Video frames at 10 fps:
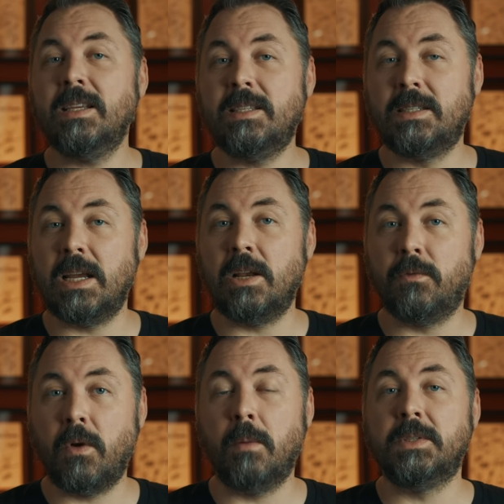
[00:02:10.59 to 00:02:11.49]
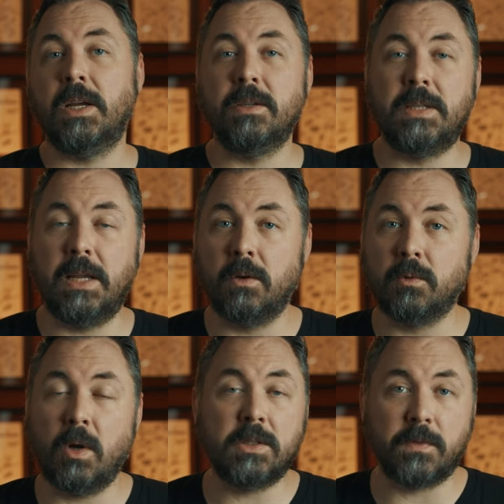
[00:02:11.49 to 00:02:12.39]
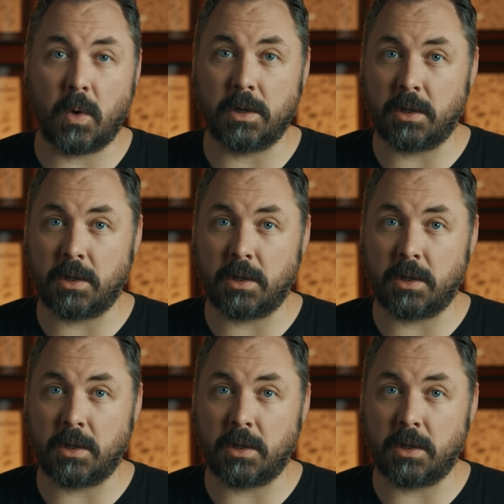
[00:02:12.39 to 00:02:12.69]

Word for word: this scene from Tarantino's Reservoir